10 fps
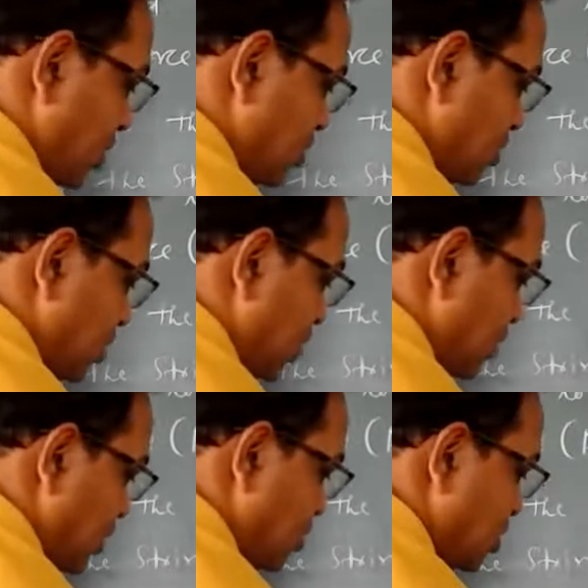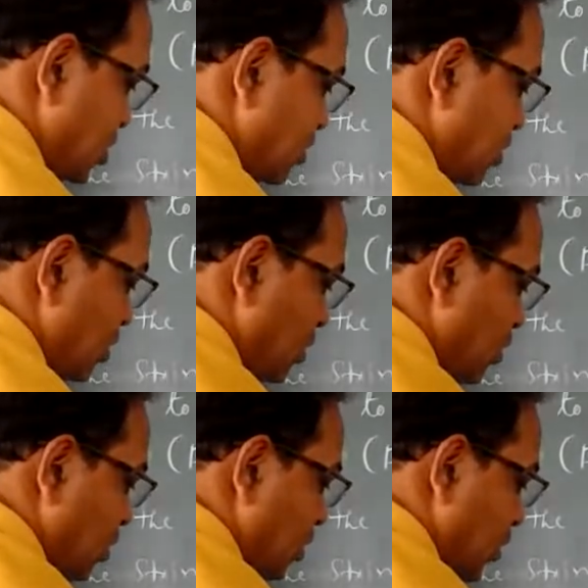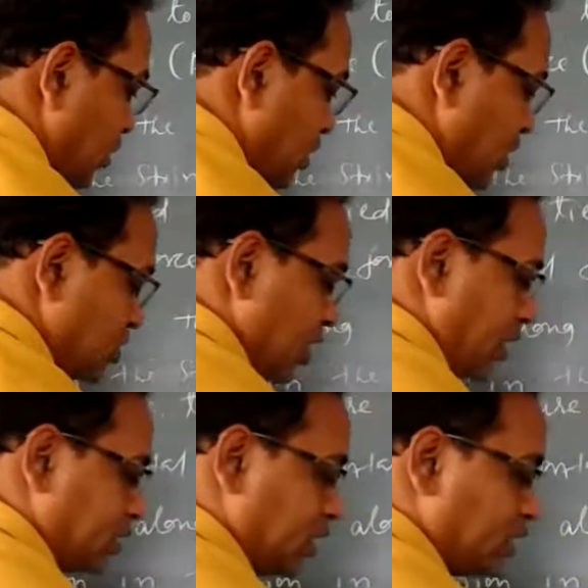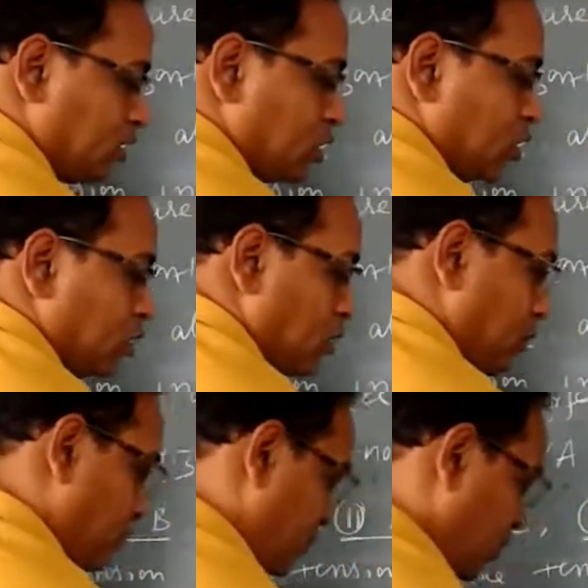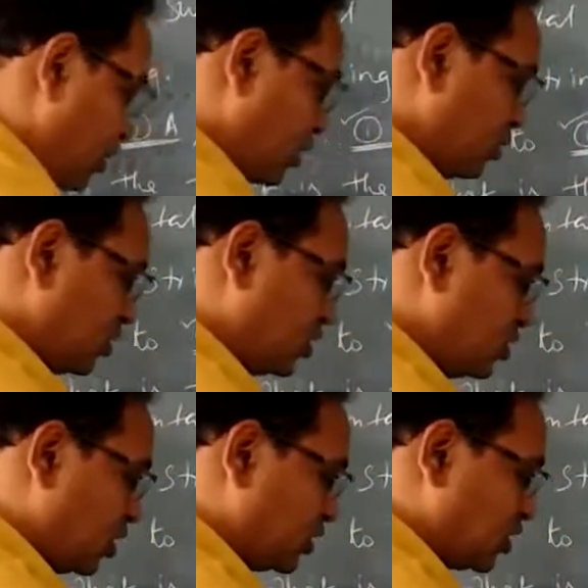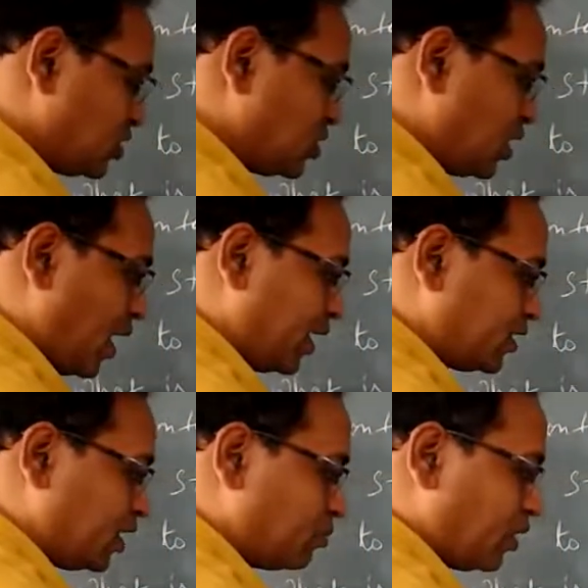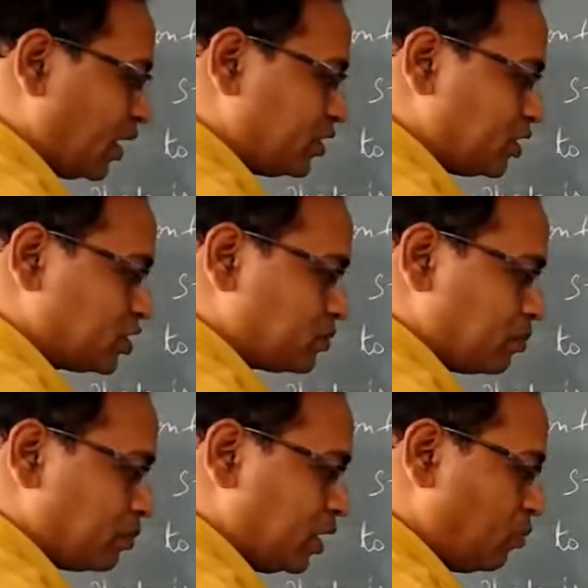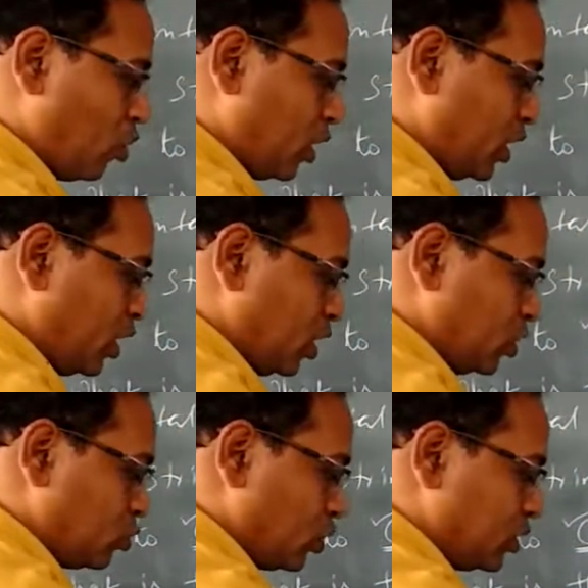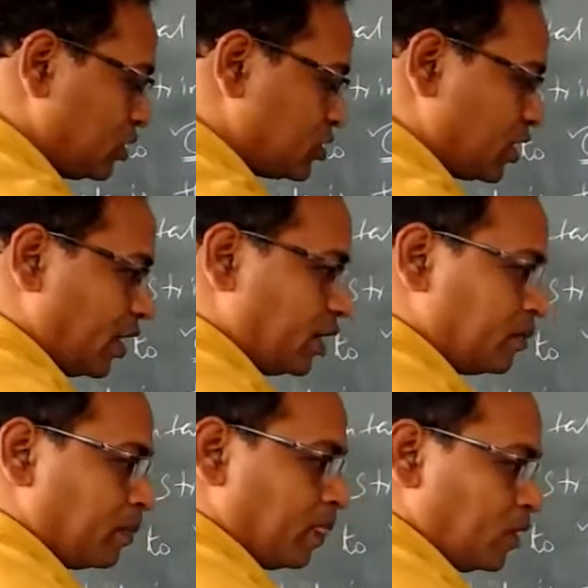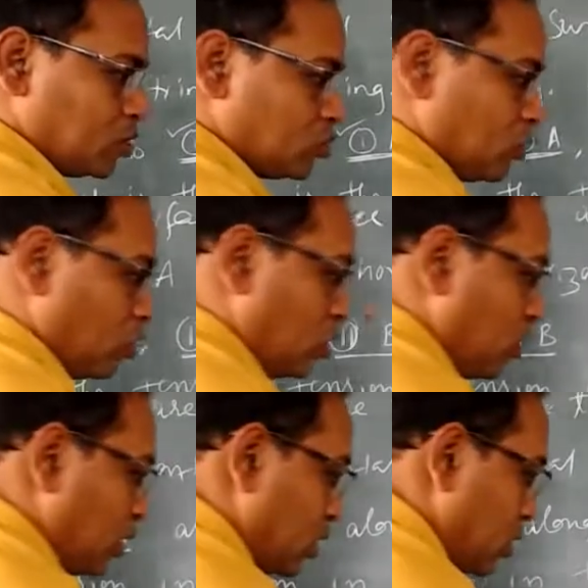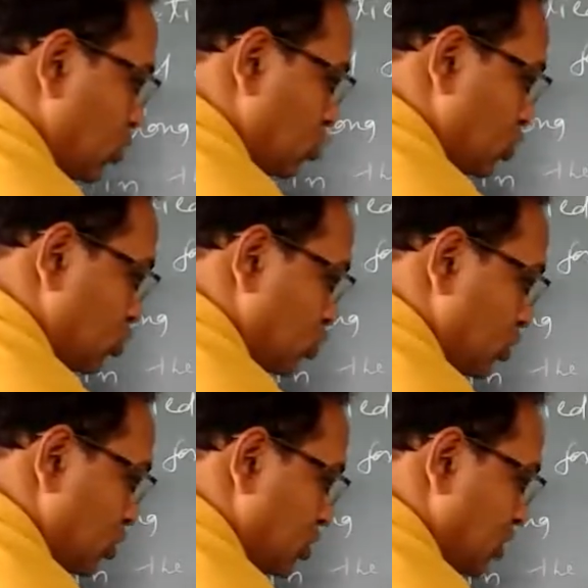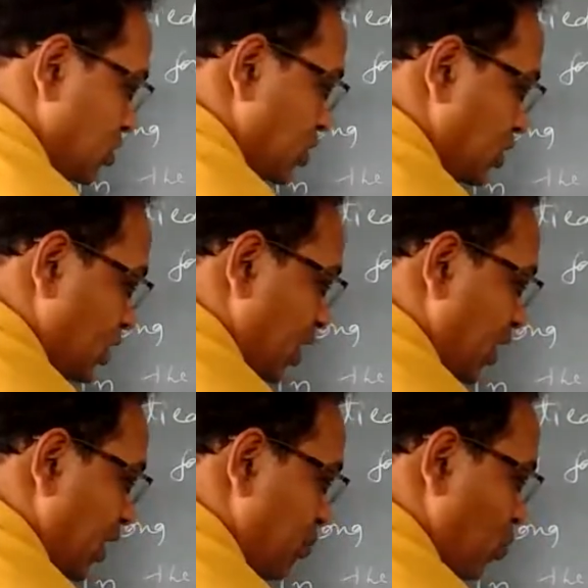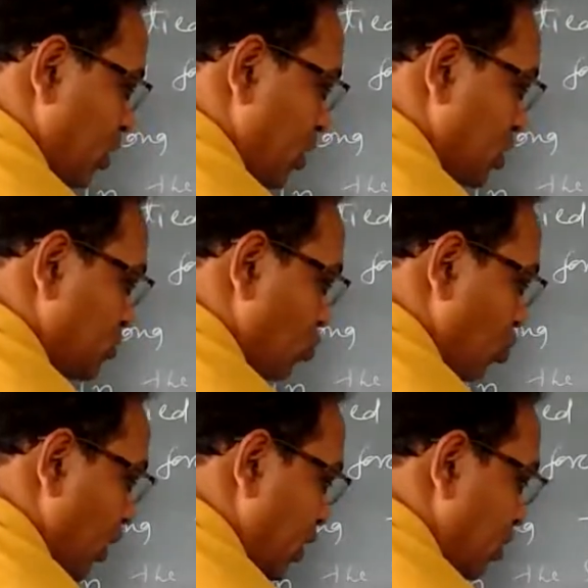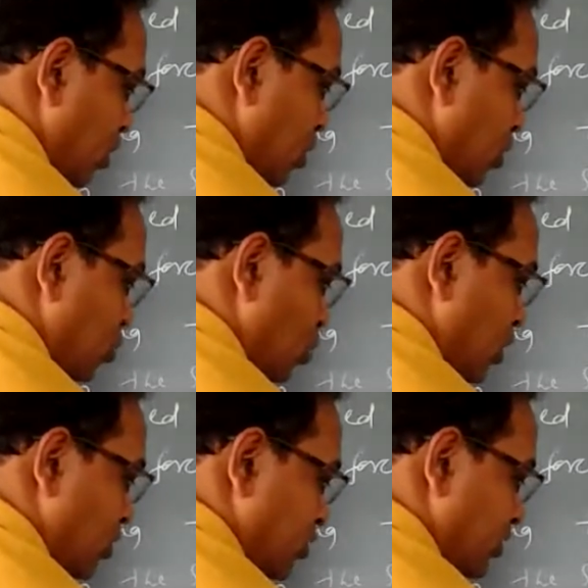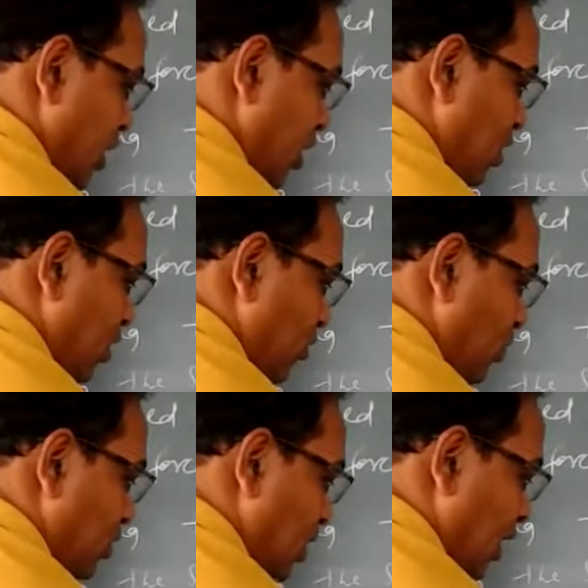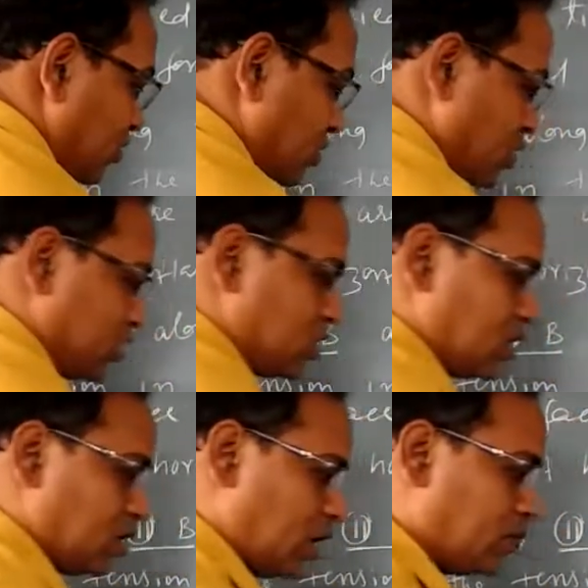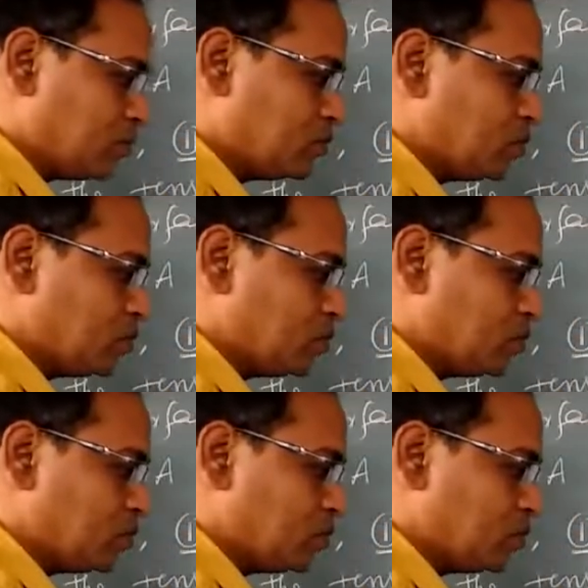is, attention T is acting. This is the tension acting by this B body toward this side. So now due to this tension, the A body is moving toward this side with an acceleration A.